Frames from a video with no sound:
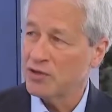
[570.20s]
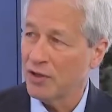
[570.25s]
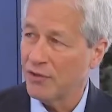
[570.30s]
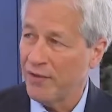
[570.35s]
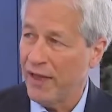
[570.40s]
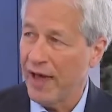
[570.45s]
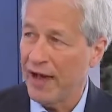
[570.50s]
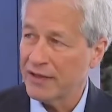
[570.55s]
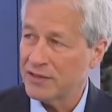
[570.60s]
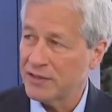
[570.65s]
on
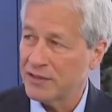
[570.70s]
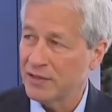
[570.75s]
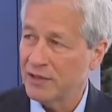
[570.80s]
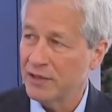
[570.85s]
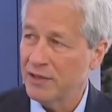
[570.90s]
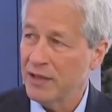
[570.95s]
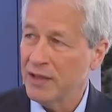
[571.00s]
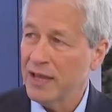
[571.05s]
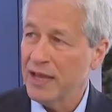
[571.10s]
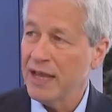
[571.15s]
that,
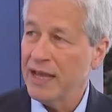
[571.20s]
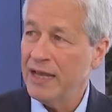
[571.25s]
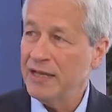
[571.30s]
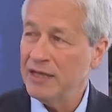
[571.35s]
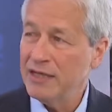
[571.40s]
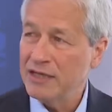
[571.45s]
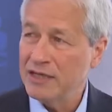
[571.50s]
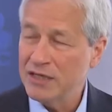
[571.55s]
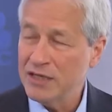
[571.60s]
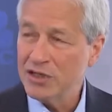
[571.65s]
in
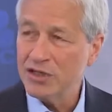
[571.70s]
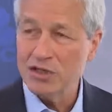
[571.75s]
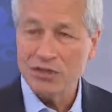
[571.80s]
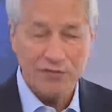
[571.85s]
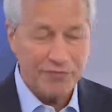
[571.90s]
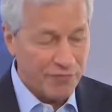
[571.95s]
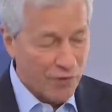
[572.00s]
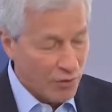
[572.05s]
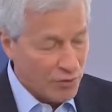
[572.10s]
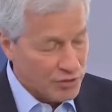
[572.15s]
addition
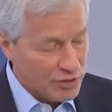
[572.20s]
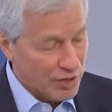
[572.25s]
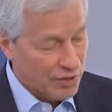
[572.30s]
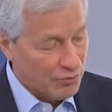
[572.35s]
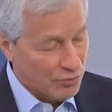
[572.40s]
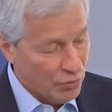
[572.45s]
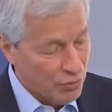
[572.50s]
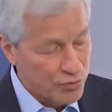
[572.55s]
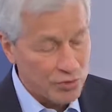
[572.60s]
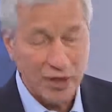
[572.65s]
to
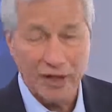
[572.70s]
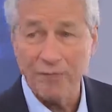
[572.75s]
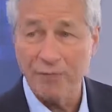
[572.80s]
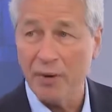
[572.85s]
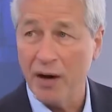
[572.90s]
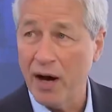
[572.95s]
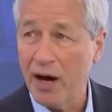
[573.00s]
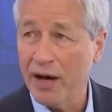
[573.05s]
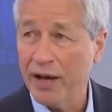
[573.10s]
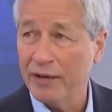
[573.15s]
focusing on who's left
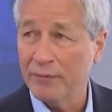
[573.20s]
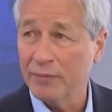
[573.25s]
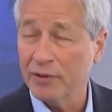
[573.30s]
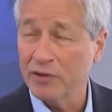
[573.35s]
behind,